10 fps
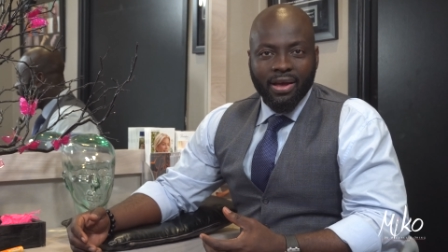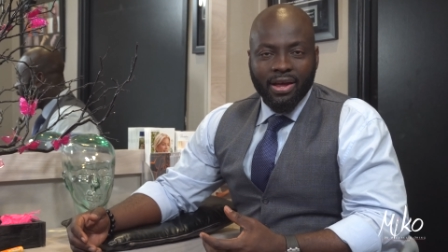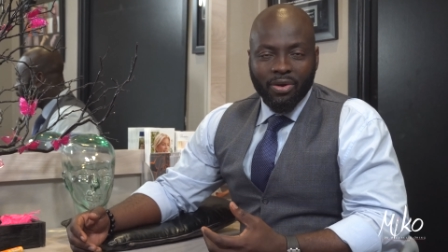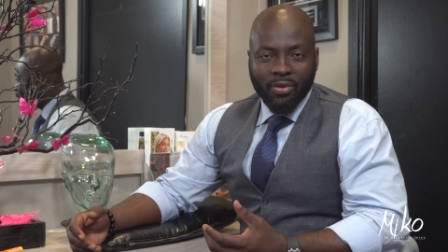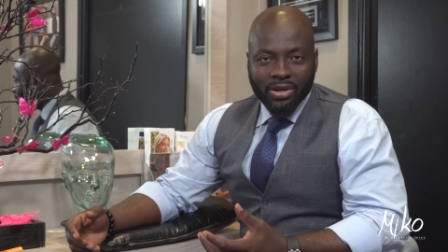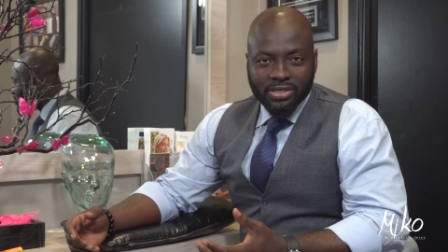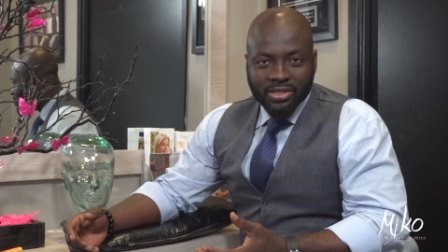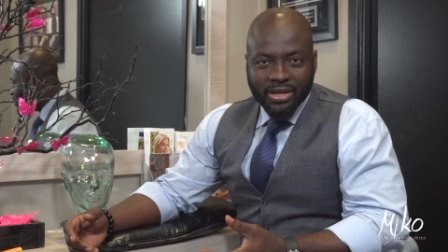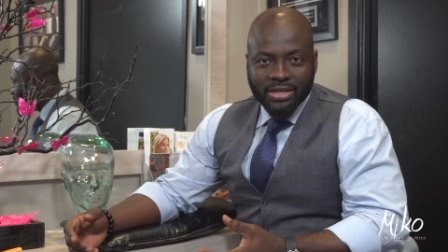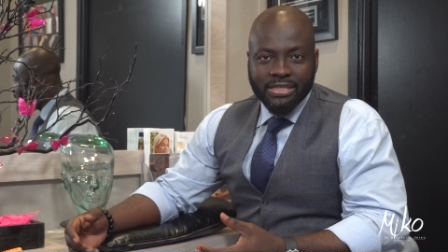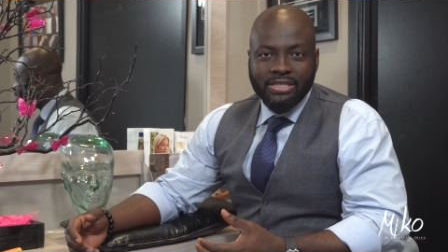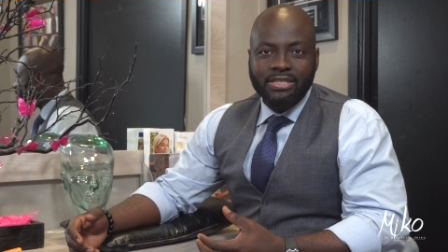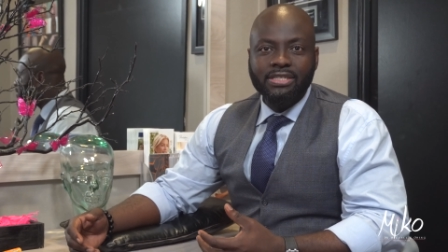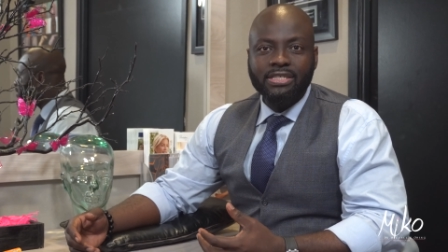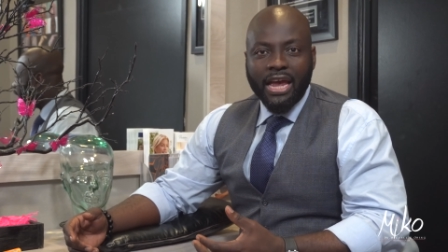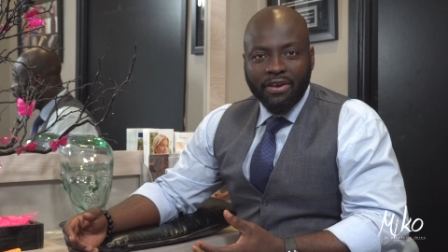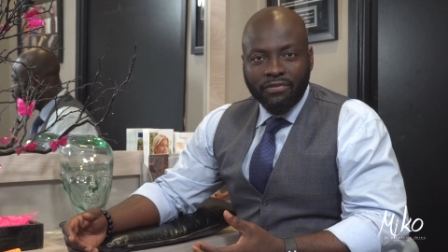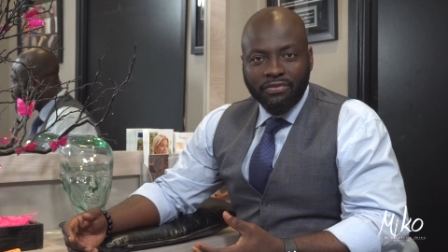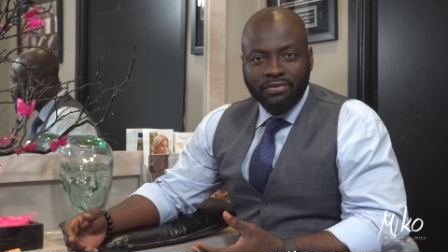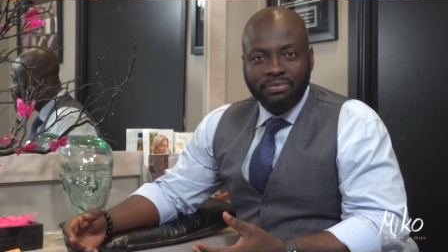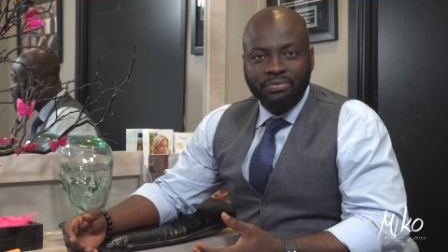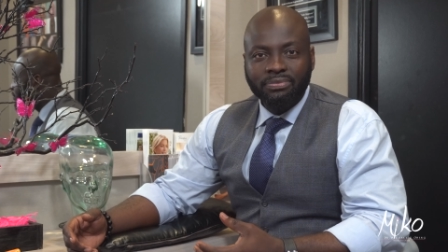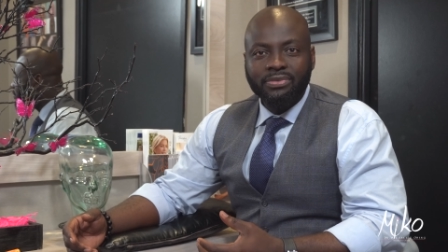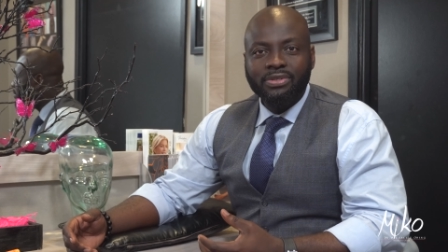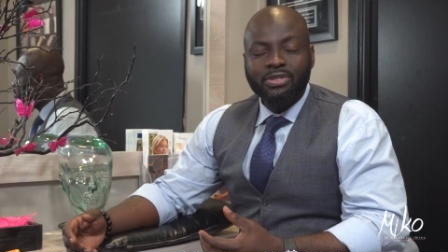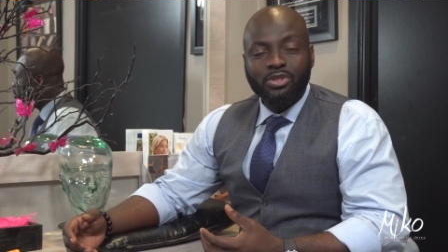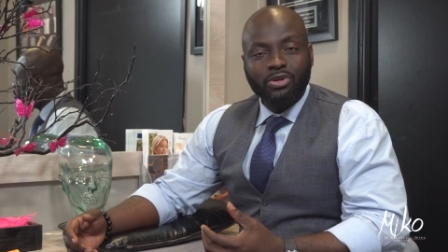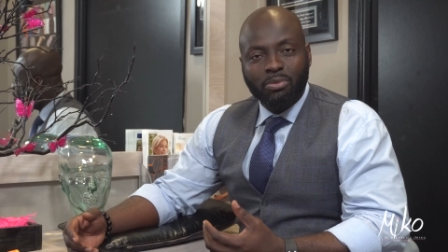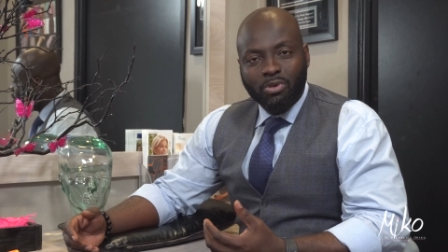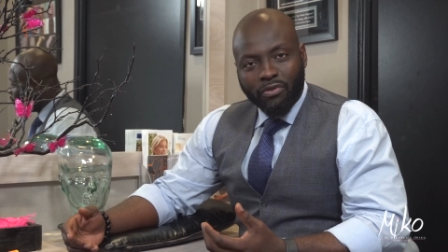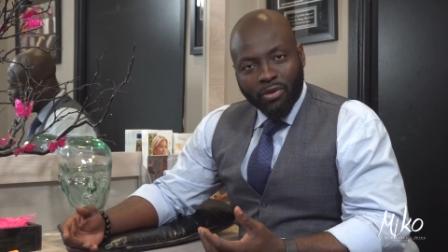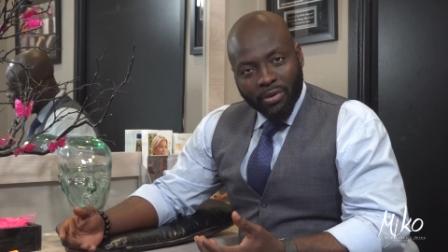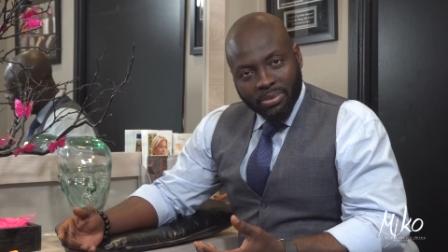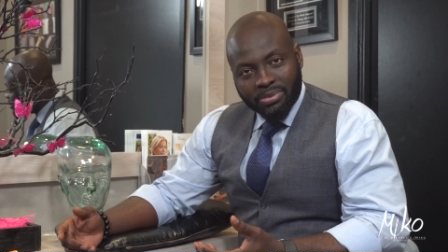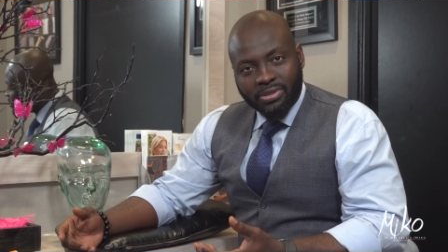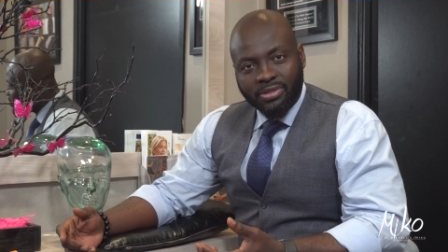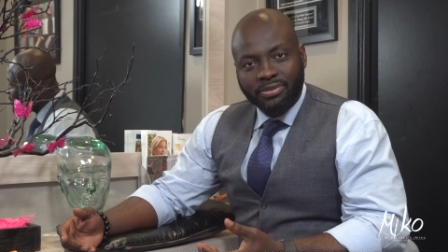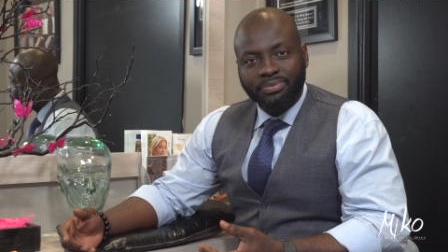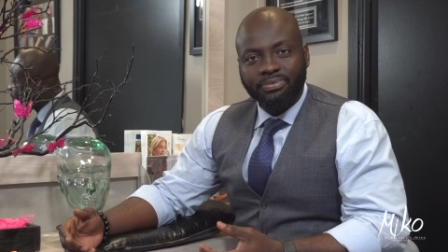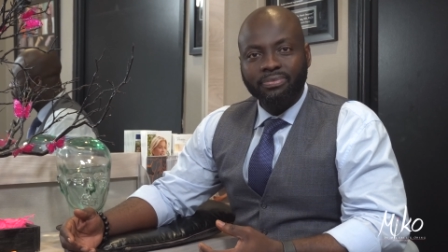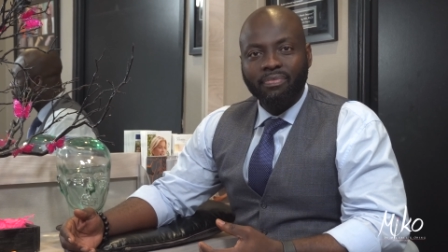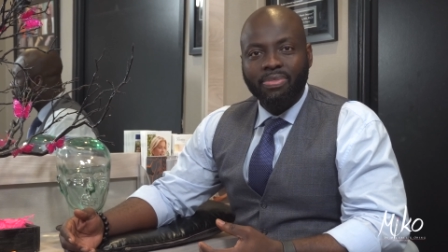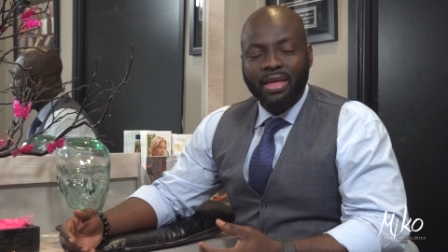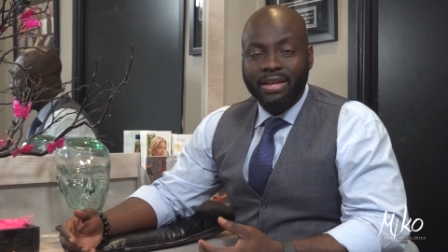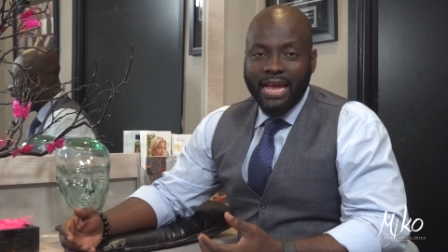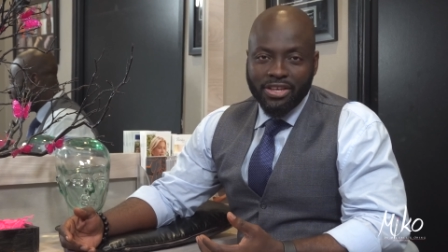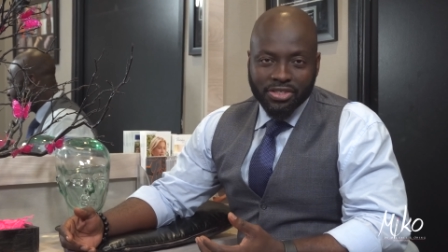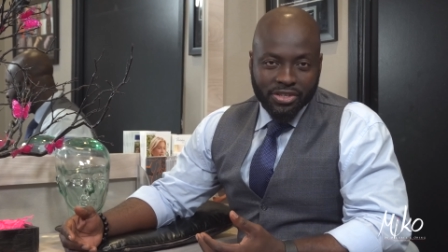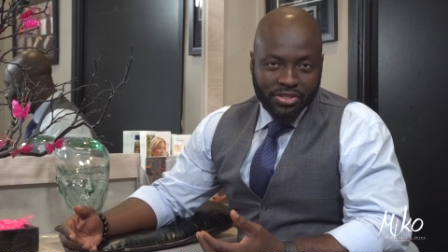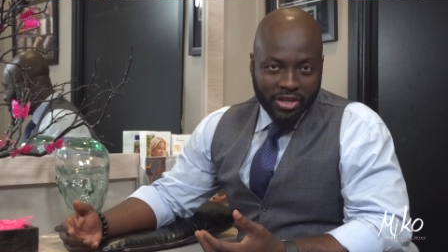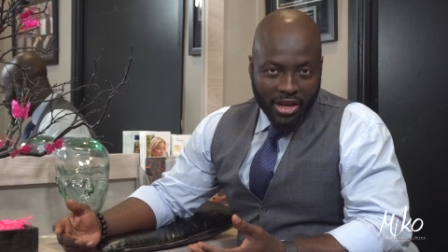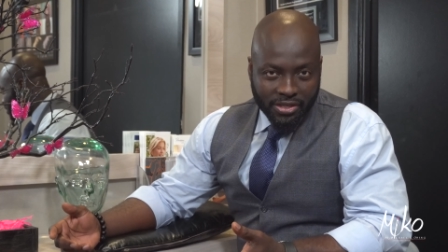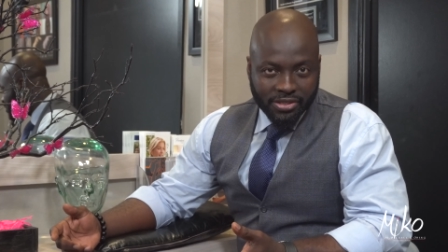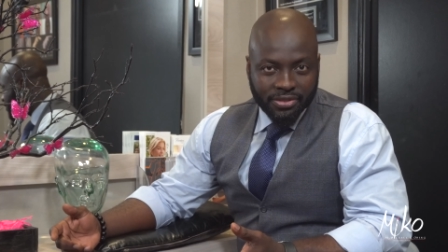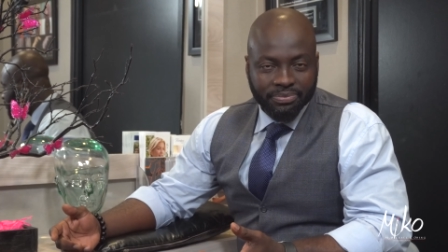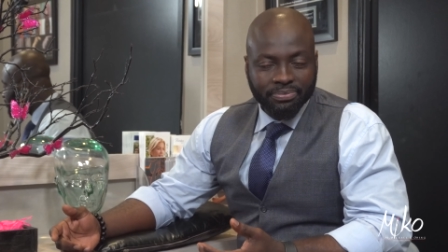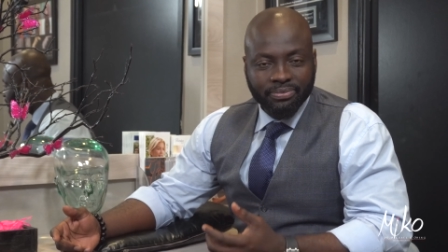And the question is it safe to remove your ribs? The answer is yes.